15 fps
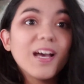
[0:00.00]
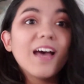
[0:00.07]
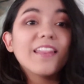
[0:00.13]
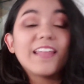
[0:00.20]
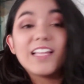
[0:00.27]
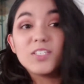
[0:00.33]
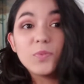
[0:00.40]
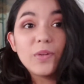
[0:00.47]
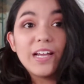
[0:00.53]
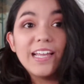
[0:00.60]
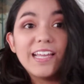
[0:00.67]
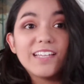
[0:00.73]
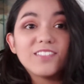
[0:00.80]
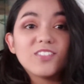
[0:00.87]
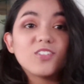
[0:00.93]
that's what I
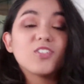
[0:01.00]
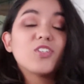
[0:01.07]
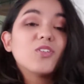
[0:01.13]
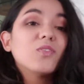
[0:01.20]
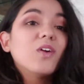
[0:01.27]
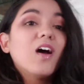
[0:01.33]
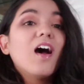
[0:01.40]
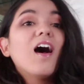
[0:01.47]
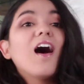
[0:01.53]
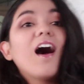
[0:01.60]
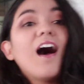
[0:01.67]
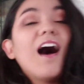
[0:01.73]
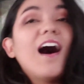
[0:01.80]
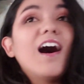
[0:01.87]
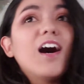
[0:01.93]
answer to.
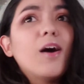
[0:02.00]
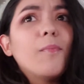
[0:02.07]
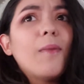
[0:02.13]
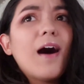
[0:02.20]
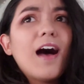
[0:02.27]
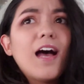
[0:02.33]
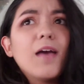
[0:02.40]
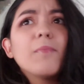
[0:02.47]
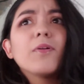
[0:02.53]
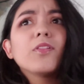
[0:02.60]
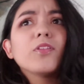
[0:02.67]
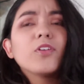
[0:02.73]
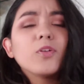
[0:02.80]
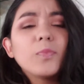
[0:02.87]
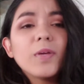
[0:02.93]
I'm a
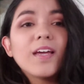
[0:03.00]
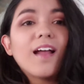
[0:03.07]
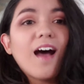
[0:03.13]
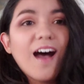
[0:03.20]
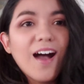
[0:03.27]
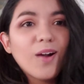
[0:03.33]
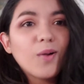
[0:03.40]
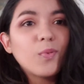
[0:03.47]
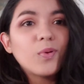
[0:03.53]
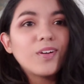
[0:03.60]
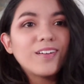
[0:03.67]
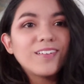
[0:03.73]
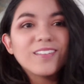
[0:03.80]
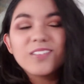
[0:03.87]
little bit awkward,